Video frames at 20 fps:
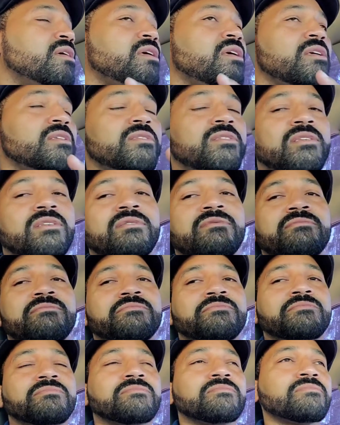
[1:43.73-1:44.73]
It
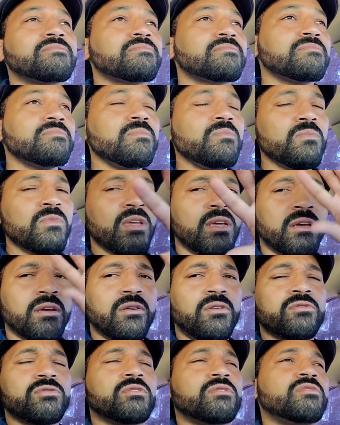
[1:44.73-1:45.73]

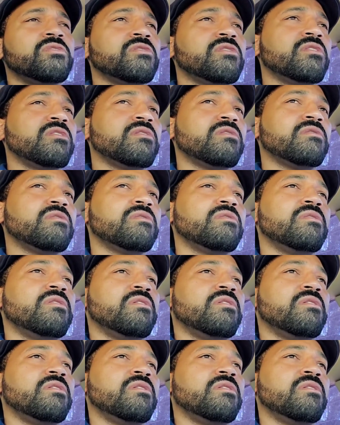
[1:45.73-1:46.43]
it goes on to the,